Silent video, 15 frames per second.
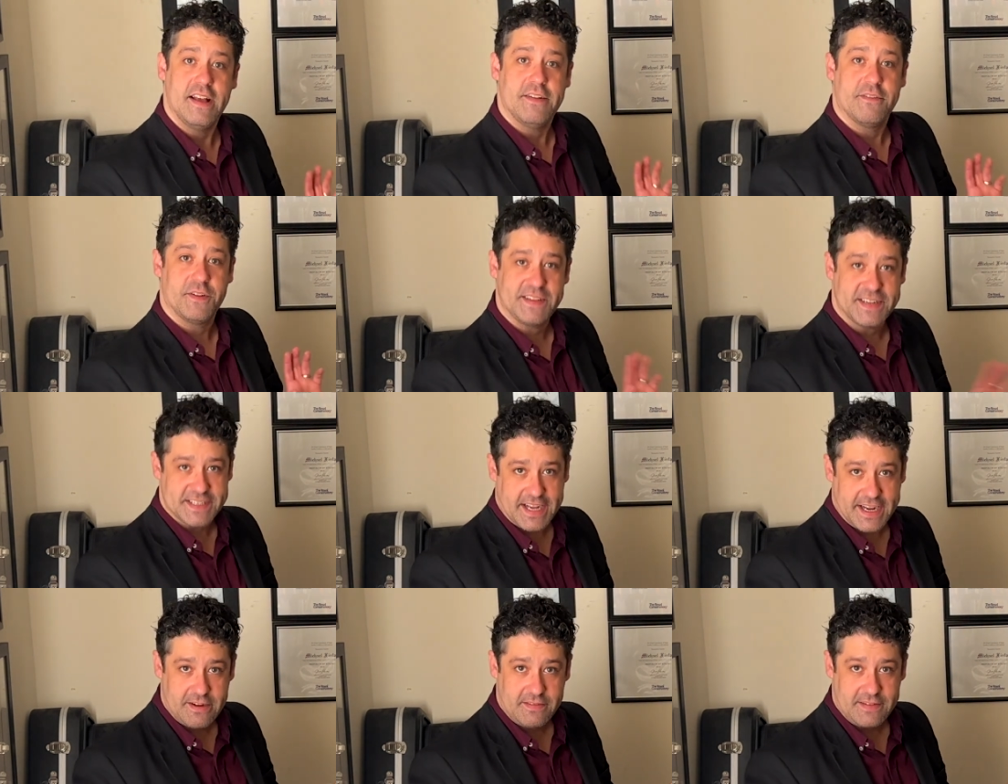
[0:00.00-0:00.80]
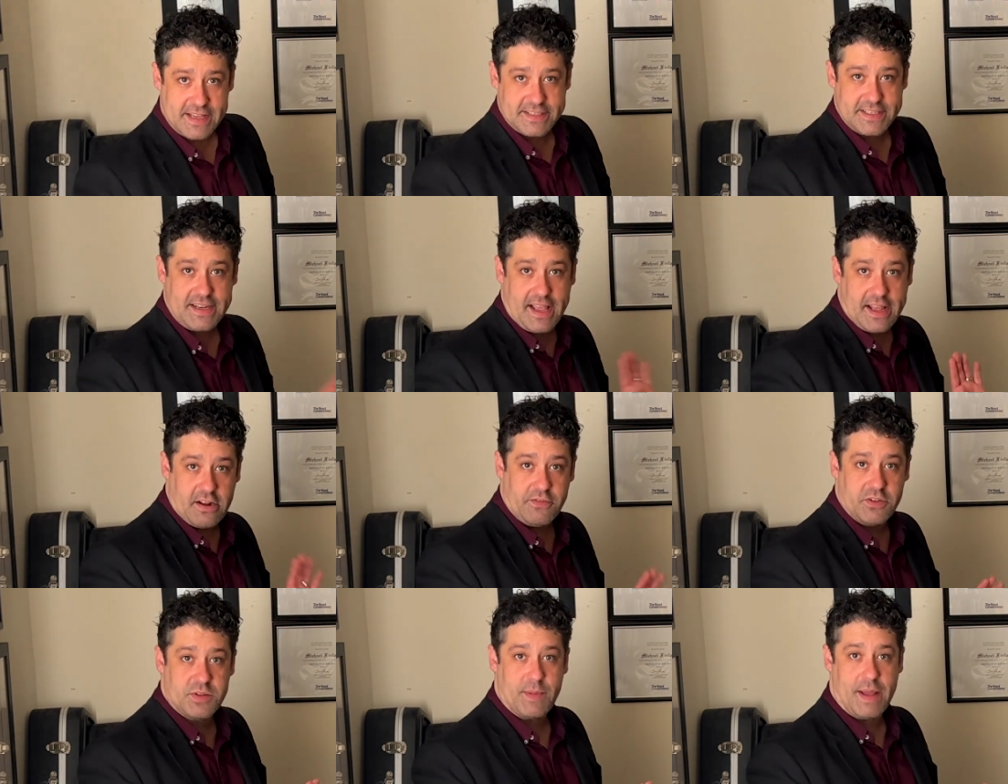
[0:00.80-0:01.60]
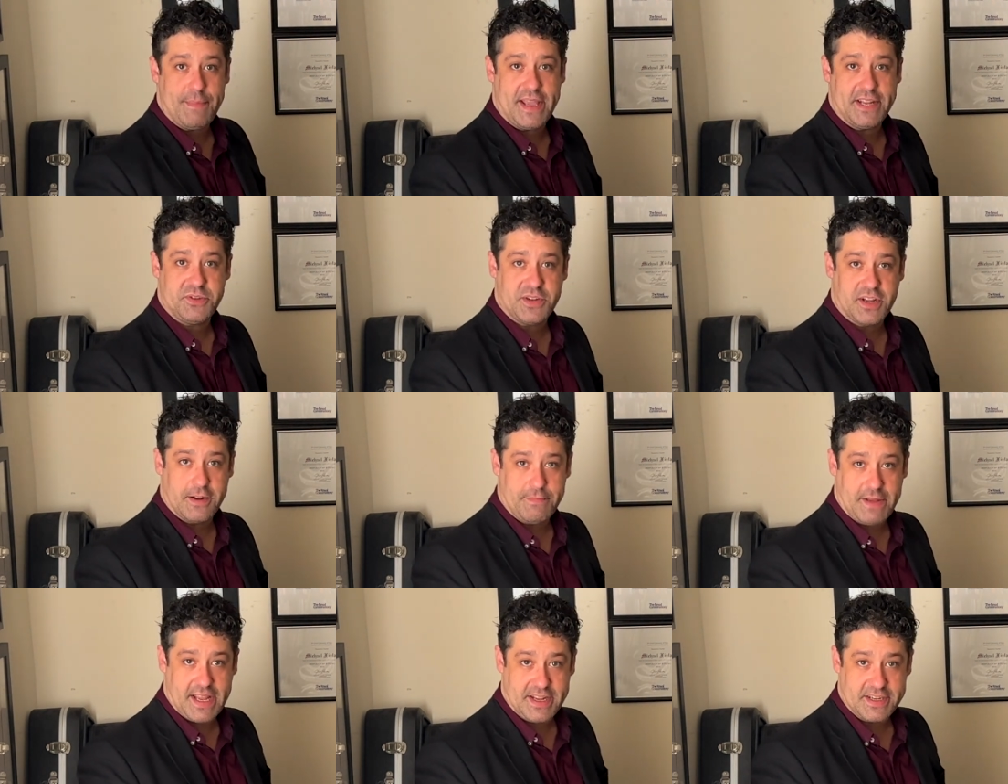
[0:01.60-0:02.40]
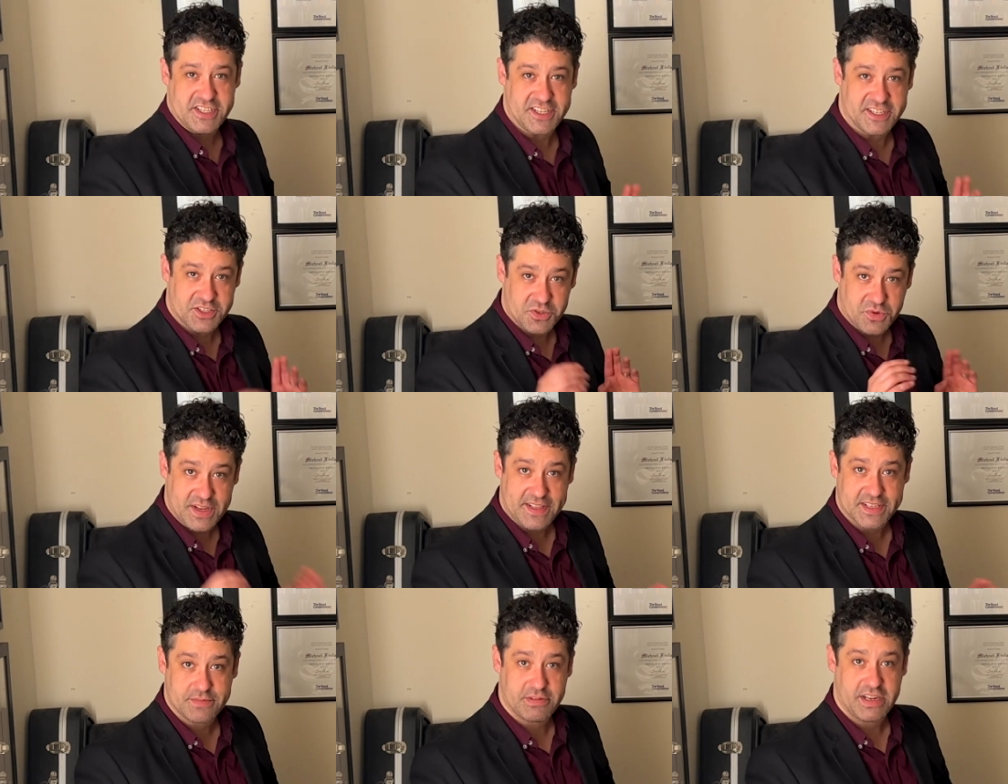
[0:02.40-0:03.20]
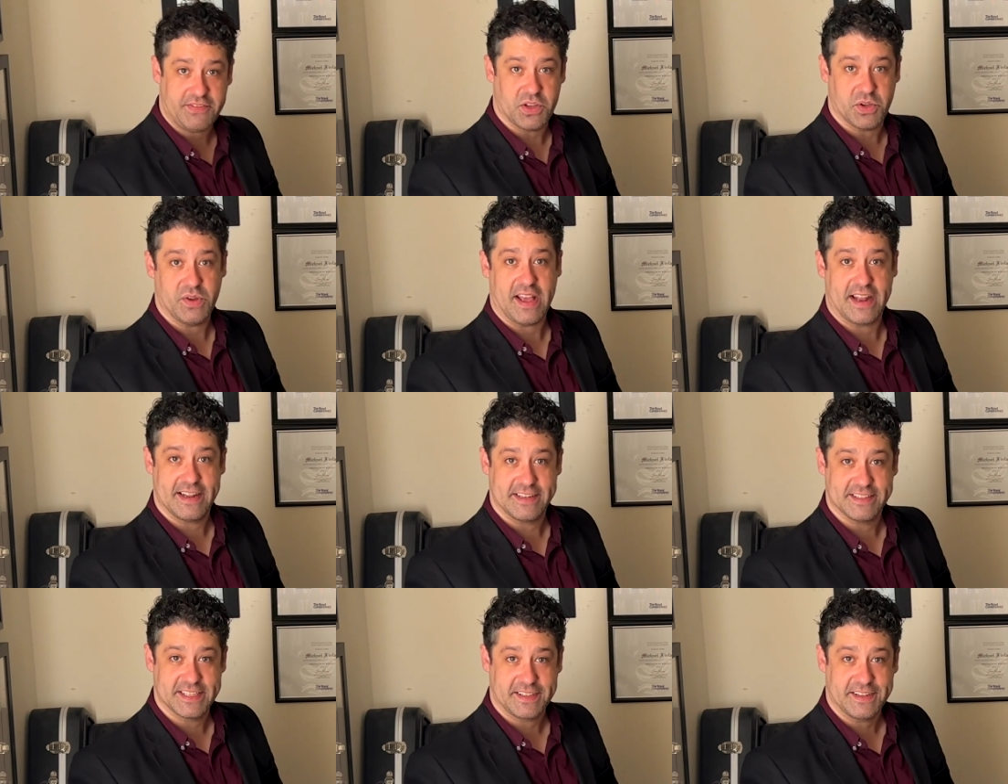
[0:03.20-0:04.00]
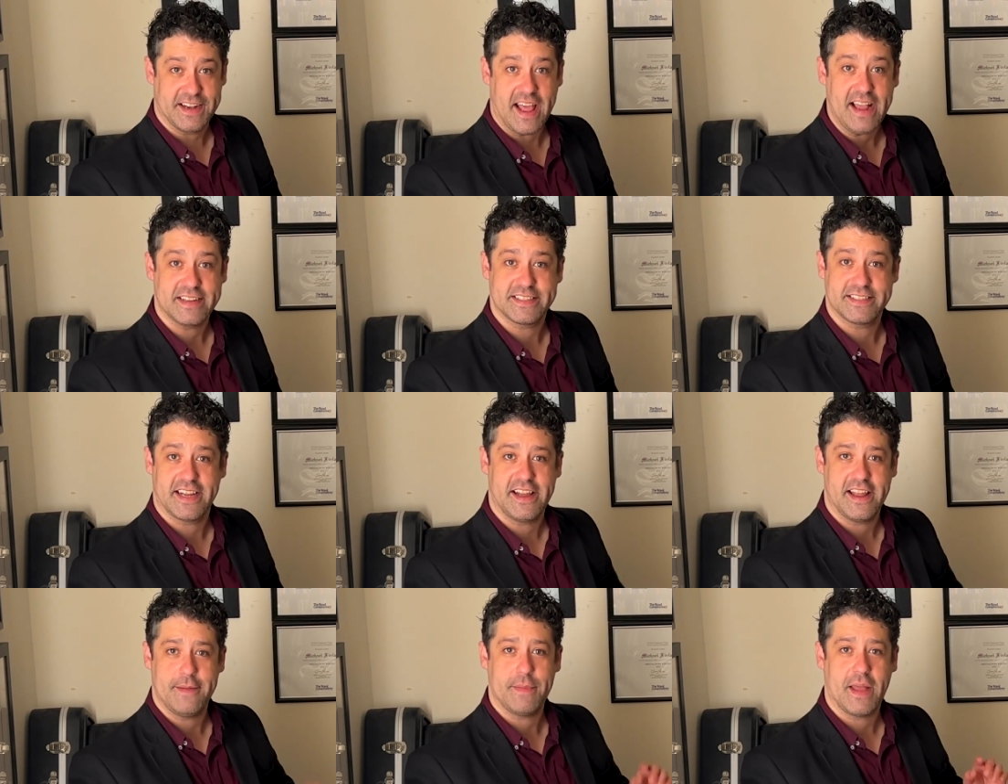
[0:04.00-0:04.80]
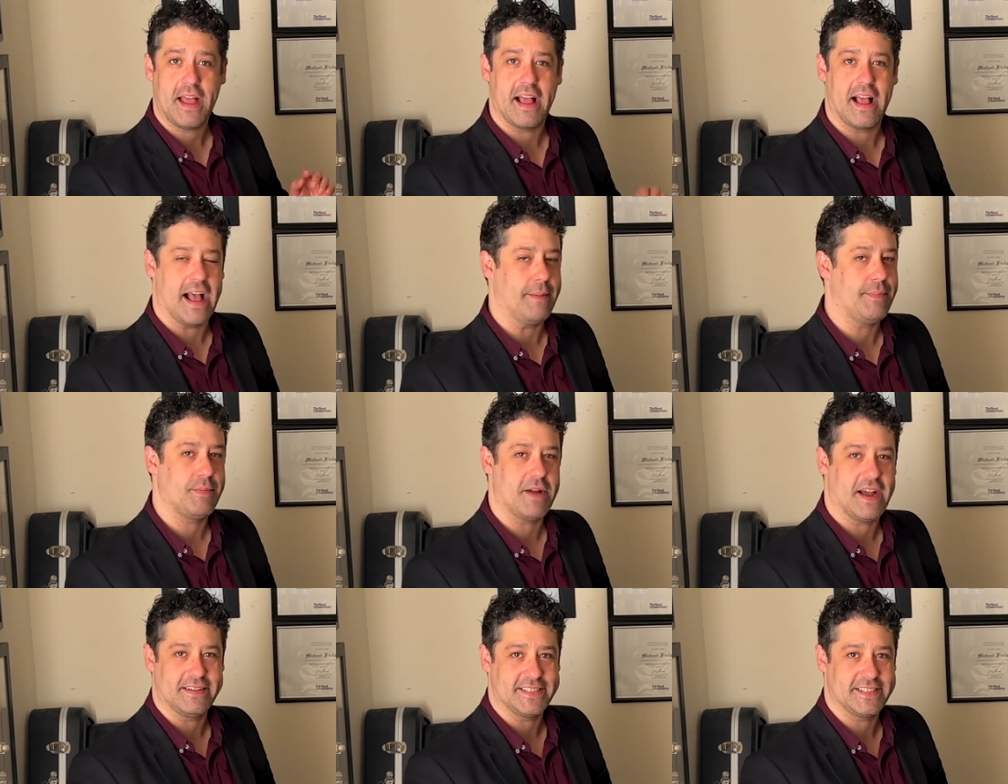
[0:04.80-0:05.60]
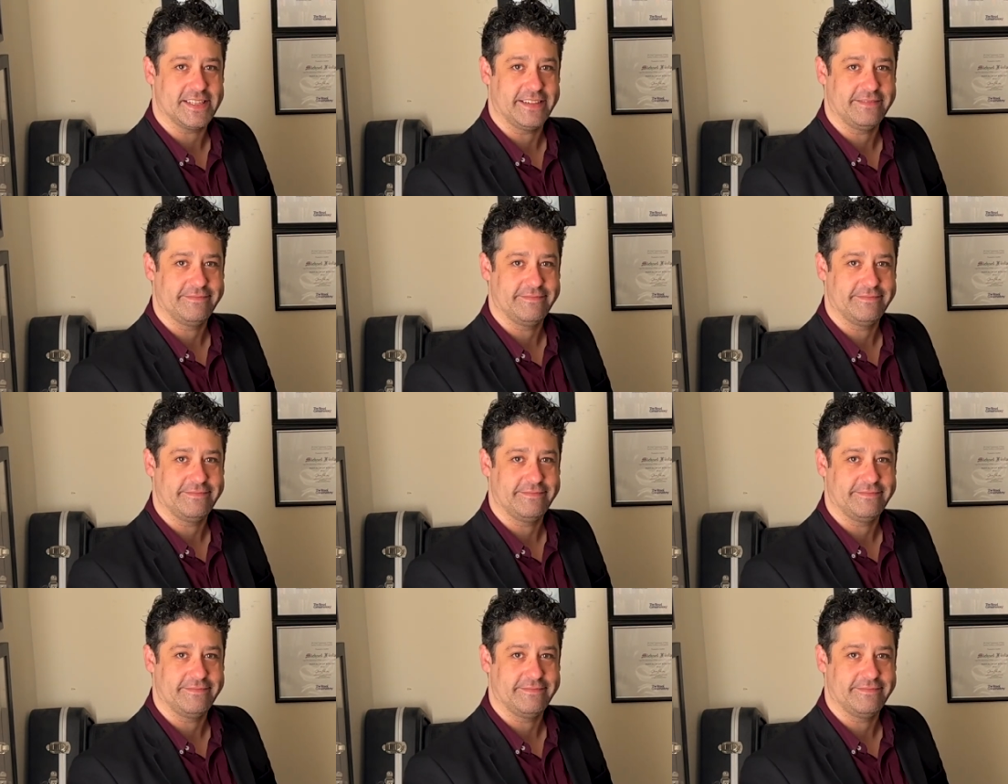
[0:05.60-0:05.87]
For the entire lesson, head over to my Patreon page. Enjoy this preview, and until next time, happy practicing.